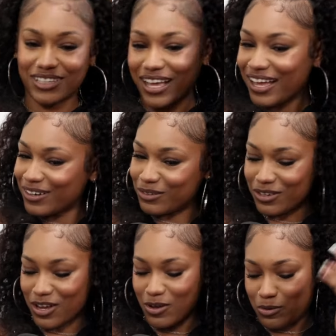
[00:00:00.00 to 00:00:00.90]
I don't
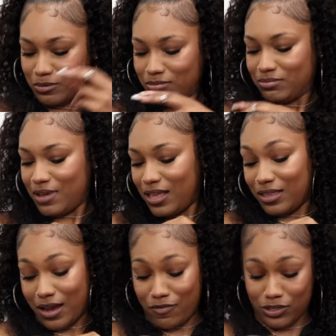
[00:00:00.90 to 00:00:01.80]
know. I
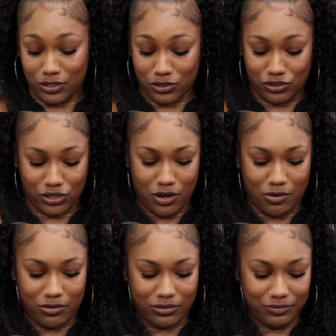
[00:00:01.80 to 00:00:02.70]
think everything's a
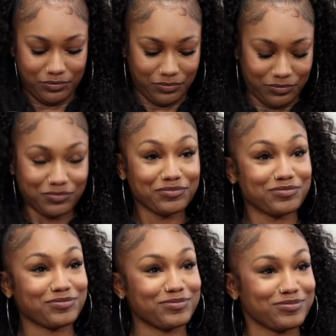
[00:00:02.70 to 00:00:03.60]
joke.
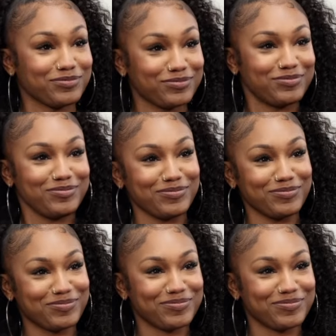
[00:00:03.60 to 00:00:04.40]
I'm